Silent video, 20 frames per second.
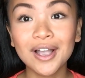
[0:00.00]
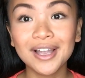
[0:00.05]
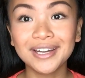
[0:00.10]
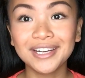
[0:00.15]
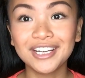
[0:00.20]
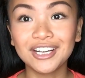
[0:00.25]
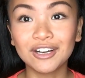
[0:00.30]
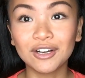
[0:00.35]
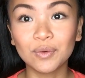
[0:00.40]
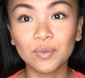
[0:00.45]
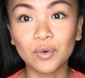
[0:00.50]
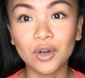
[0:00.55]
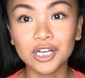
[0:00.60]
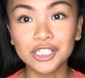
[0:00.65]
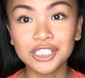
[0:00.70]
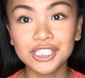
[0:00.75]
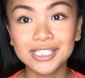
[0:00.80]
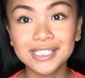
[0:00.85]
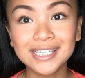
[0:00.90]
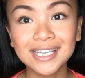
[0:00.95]
hot here in
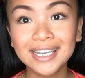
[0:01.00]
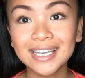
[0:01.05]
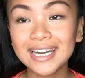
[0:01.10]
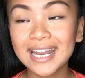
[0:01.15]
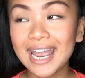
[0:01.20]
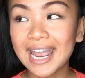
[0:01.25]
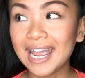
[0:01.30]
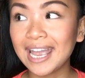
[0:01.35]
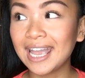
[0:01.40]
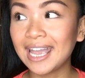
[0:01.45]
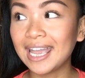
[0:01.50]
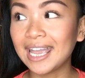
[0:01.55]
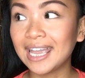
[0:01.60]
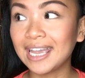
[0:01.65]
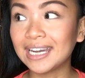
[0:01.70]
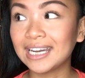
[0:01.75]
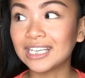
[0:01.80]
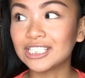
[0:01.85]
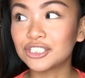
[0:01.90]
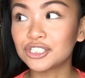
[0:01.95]
Washington,
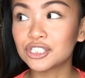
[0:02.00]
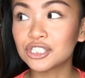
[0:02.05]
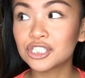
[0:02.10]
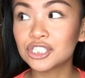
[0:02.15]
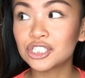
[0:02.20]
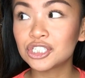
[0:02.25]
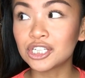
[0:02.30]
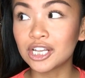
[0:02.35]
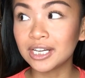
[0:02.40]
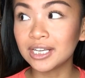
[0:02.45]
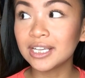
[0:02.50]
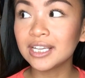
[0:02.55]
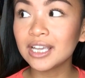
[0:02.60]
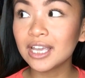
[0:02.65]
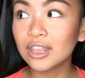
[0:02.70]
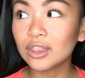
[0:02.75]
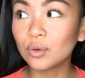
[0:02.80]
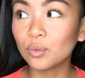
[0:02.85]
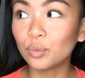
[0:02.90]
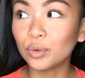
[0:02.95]
and just
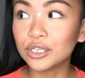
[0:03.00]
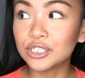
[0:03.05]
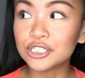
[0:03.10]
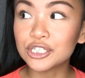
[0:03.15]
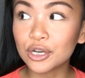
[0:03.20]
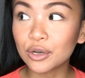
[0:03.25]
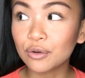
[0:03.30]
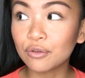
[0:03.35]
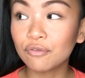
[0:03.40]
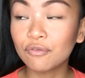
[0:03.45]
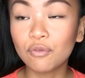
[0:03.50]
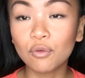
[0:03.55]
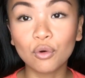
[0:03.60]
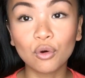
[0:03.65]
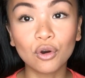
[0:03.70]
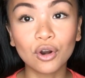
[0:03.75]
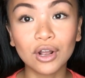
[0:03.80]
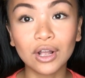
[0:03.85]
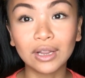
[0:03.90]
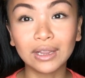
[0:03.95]
shutting the window
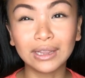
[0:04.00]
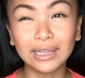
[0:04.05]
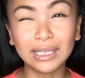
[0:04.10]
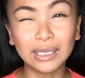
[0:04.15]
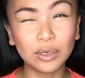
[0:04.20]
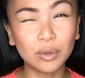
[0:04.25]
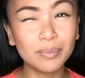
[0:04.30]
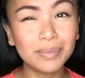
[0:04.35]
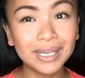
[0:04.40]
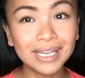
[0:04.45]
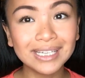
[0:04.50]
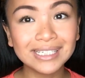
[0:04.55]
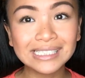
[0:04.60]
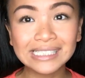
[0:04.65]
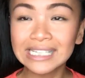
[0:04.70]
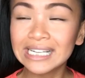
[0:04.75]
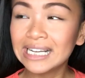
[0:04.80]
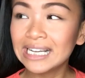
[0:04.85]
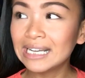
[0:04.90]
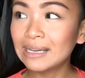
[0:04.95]
for a little bit
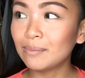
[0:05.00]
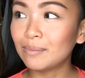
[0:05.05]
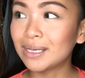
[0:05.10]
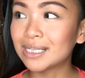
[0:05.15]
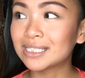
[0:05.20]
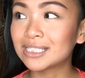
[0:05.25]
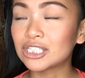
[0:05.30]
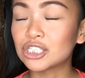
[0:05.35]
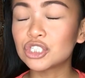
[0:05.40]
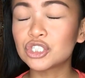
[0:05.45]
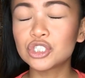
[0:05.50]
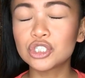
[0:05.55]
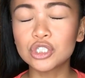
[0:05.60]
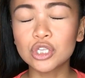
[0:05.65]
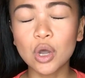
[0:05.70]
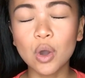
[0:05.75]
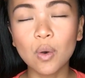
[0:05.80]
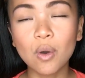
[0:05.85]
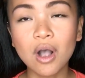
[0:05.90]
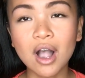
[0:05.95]
makes it
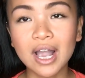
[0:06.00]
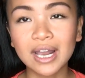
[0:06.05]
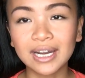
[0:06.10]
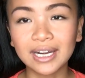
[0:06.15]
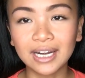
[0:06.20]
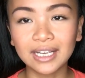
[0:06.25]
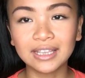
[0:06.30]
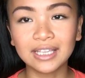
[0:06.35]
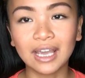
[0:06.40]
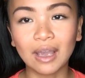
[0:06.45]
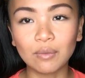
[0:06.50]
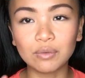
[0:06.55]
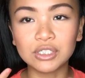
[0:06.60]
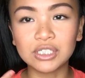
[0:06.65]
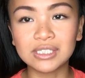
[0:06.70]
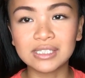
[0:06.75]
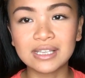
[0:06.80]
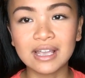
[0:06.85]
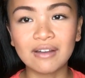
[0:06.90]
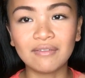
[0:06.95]
so hot, and I think I
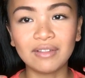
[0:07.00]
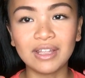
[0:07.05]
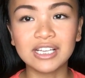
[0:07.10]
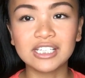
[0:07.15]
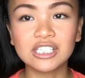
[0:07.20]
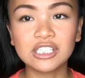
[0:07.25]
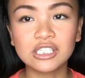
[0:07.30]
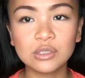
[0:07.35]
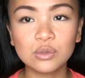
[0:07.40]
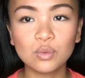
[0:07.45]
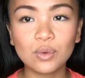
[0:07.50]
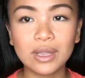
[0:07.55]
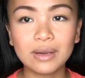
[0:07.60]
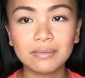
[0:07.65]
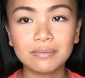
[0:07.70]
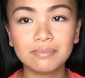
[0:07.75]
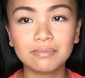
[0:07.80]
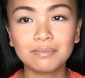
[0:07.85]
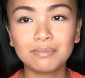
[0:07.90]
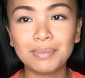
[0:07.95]
would just have like sweat
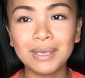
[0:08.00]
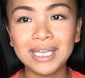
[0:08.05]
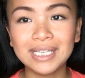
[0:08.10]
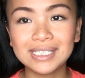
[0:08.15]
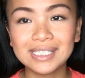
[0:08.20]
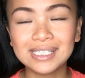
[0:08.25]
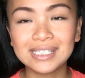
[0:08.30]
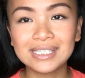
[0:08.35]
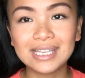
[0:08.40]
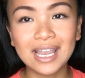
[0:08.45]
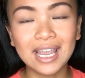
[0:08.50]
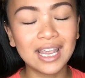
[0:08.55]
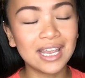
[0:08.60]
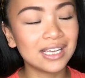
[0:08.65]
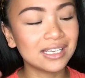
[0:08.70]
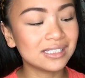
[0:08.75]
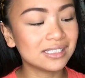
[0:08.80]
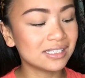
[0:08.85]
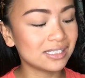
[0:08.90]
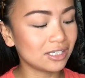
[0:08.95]
pit
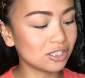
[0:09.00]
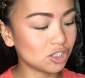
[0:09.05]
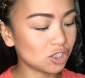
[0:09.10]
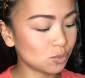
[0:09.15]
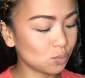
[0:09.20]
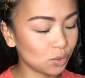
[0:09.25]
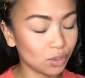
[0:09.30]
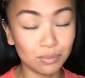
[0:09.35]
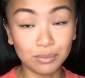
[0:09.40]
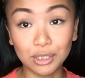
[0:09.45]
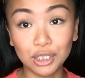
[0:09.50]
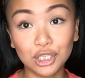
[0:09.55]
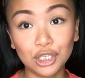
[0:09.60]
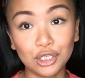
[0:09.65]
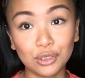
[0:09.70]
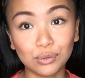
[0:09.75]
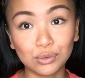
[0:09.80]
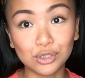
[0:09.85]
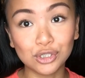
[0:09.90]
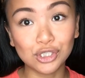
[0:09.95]
stains, and it just wouldn't be
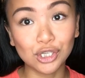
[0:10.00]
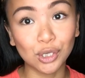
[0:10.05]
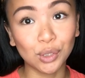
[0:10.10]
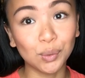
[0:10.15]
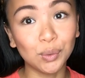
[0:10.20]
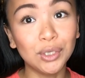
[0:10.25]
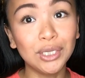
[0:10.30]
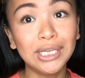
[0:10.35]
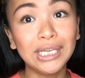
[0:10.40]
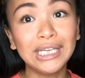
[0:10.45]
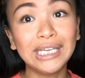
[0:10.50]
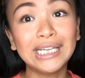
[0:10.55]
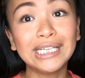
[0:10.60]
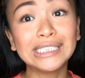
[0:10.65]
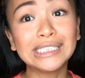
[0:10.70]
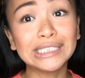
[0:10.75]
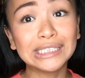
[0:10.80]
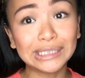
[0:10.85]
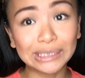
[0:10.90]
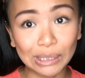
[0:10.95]
cute, so
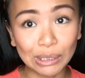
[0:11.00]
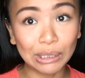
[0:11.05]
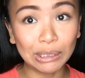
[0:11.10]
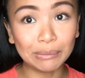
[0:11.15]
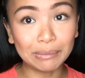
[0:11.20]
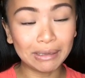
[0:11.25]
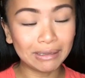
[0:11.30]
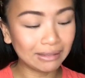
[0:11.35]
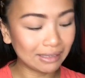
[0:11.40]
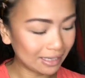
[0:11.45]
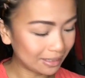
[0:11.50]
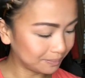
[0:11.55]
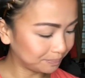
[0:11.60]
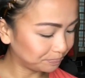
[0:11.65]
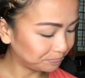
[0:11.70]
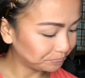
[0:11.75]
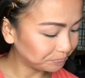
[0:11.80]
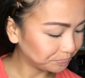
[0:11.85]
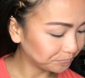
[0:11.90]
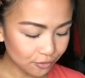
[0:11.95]
sorry about
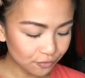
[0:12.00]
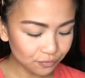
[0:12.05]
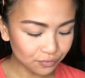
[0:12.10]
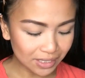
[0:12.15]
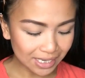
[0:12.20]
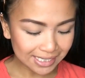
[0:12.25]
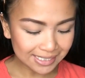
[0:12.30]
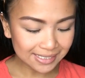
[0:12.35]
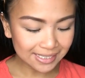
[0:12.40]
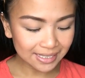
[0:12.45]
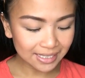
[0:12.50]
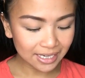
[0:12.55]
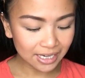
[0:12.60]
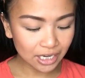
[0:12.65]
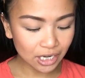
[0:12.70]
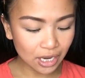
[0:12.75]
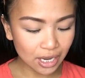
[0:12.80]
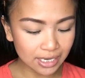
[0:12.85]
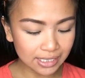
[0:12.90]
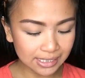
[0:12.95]
that. The next thing that
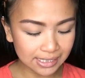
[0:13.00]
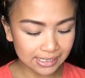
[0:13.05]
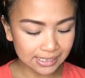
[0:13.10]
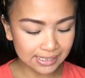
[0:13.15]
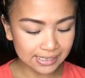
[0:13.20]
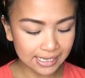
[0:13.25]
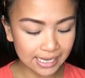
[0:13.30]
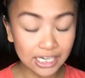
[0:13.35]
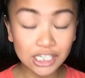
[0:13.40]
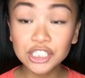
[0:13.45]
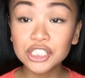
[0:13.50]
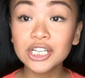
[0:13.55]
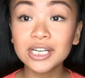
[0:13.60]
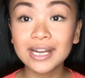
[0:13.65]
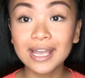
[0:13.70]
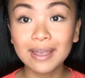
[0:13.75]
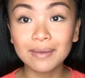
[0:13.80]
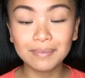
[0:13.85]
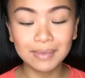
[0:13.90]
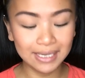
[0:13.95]
I got is
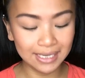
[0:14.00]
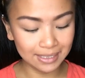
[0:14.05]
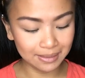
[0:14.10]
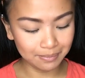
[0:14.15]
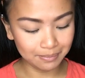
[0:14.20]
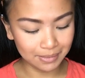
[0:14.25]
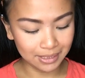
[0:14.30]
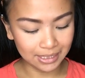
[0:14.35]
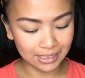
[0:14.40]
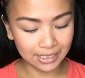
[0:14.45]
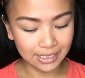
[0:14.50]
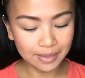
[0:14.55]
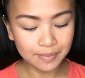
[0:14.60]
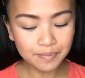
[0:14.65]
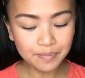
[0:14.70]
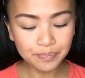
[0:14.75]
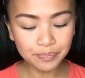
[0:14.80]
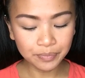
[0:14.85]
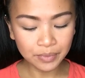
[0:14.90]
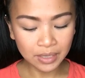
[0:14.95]
H&M in a medium,